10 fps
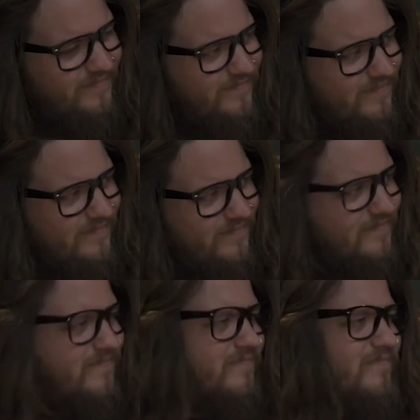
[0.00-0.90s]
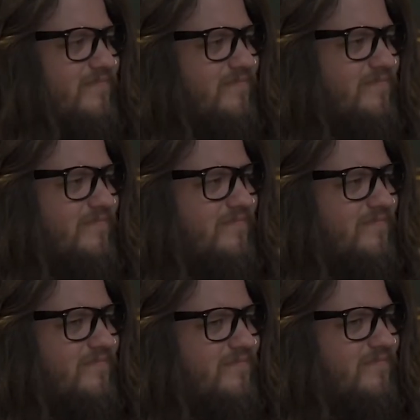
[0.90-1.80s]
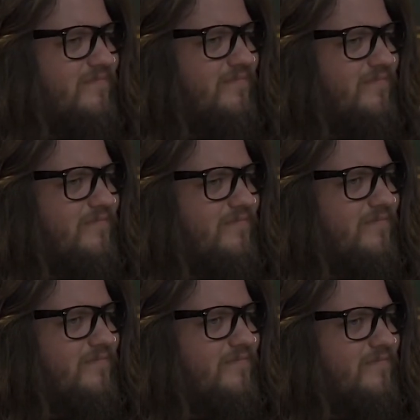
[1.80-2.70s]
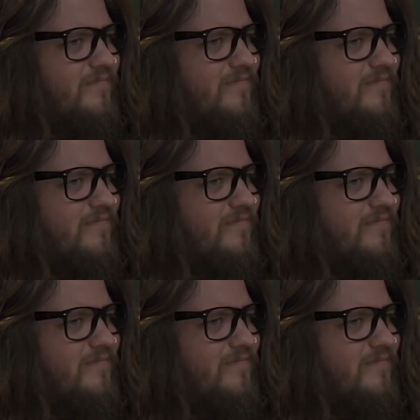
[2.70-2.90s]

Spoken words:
This person isn't speaking.